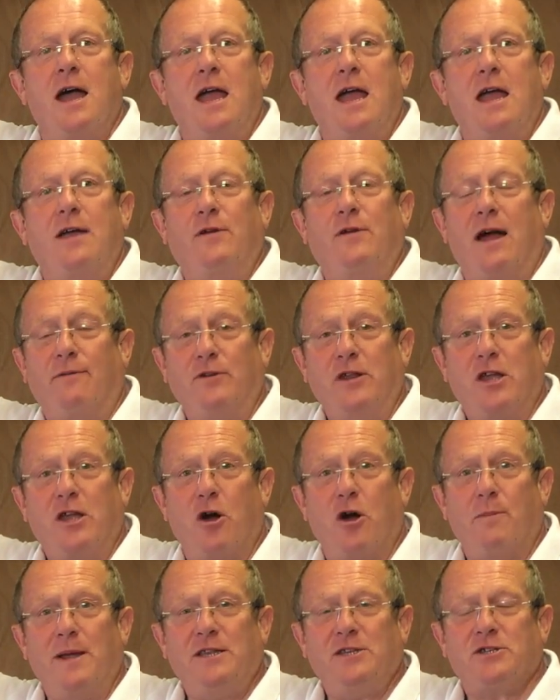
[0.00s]
If you have any
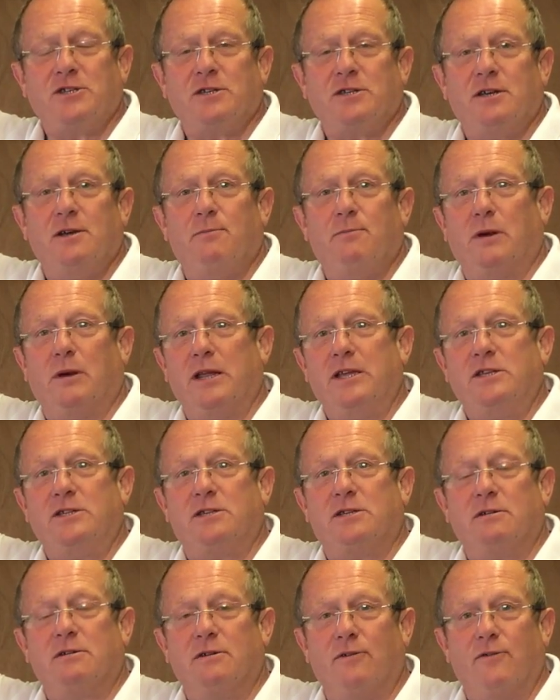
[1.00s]
comments,
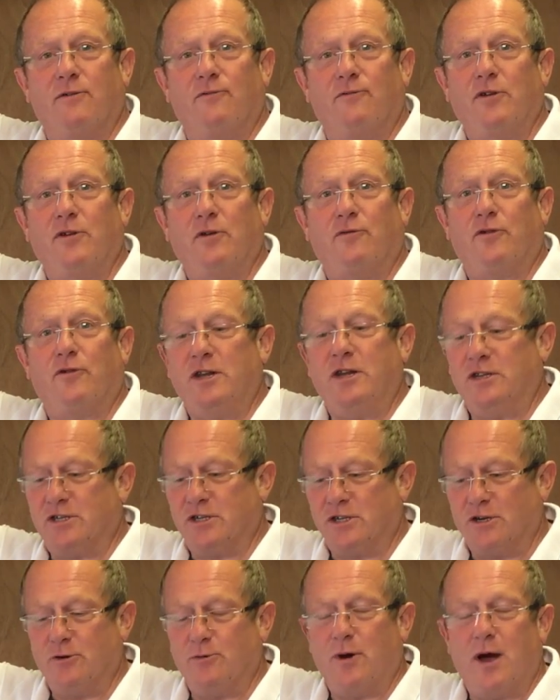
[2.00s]
please feel free
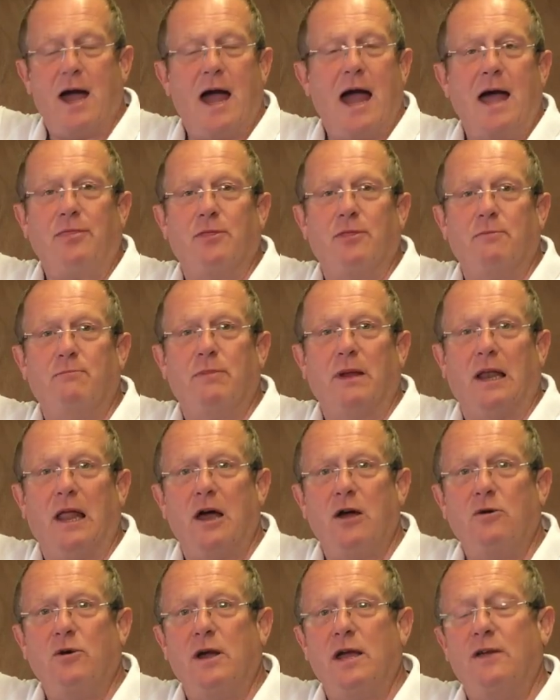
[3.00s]
to add them
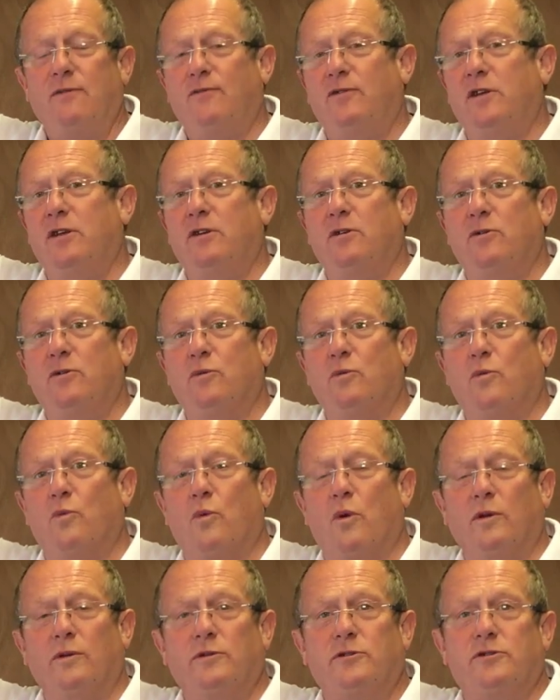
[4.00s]
below. If you
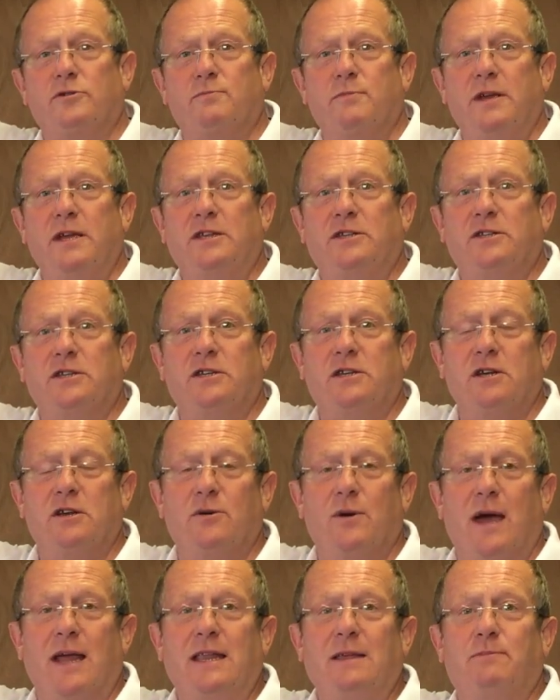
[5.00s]
want me to
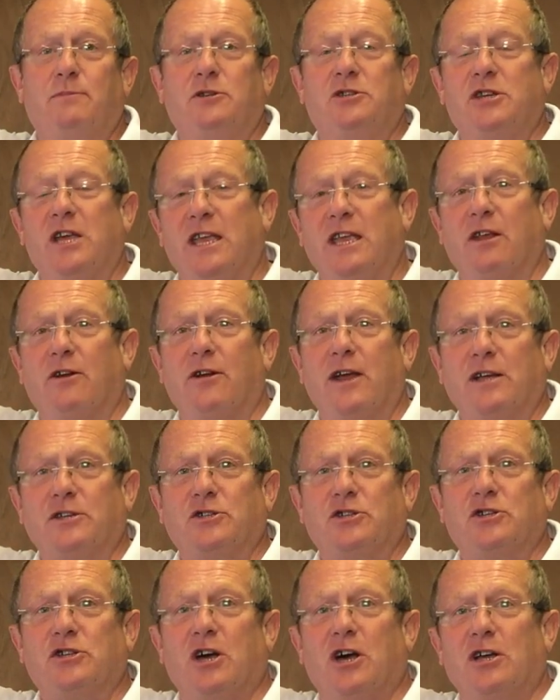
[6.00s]
do any particular
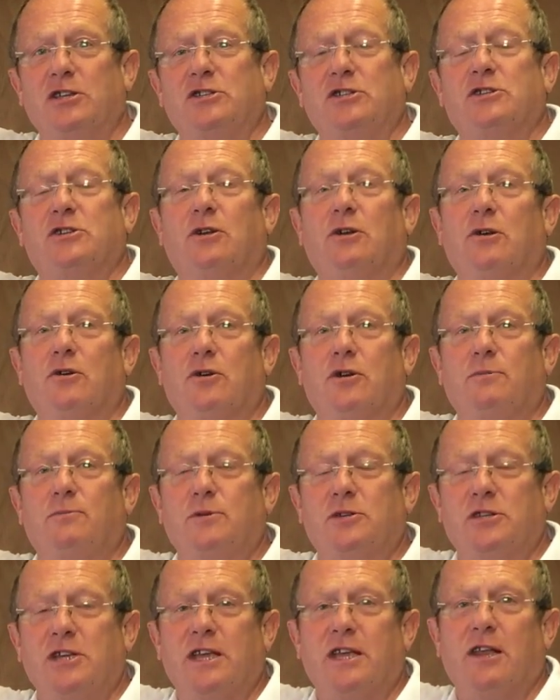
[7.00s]
exercises or look at a
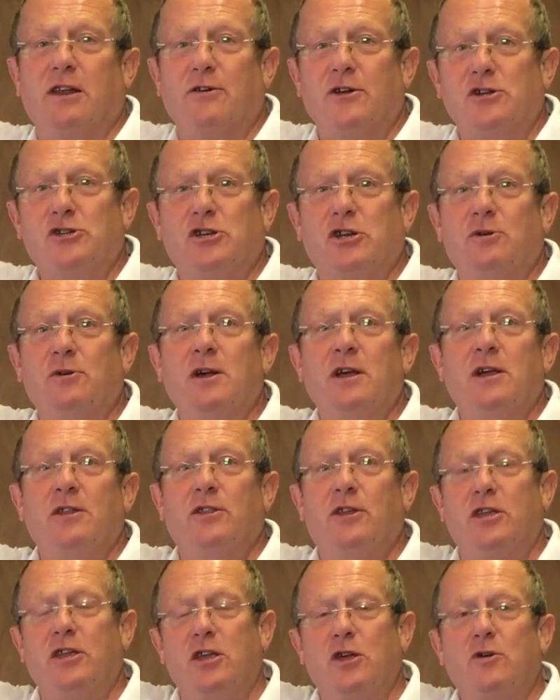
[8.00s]
particular issue
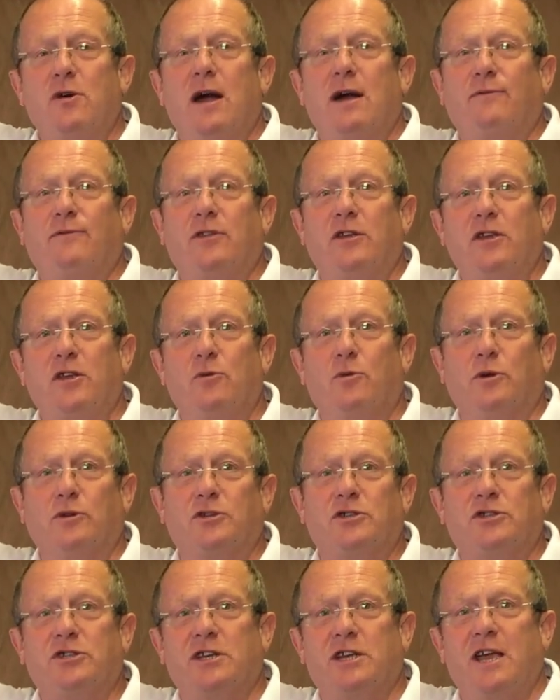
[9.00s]
that you have that you want
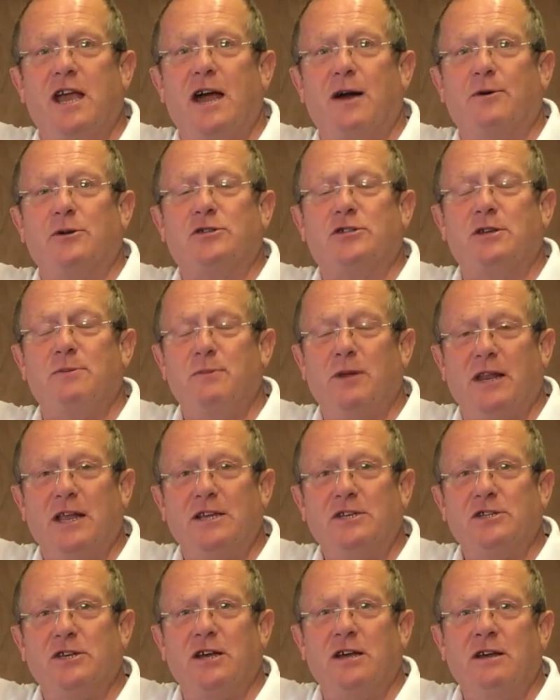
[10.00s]
to see how a
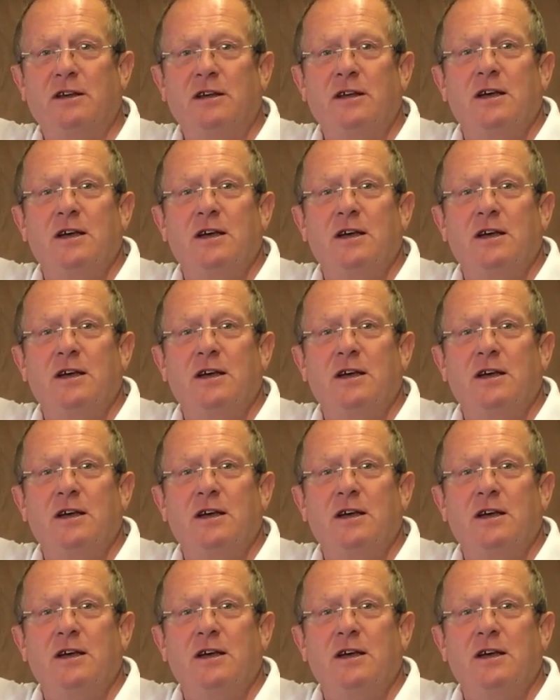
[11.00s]
simulator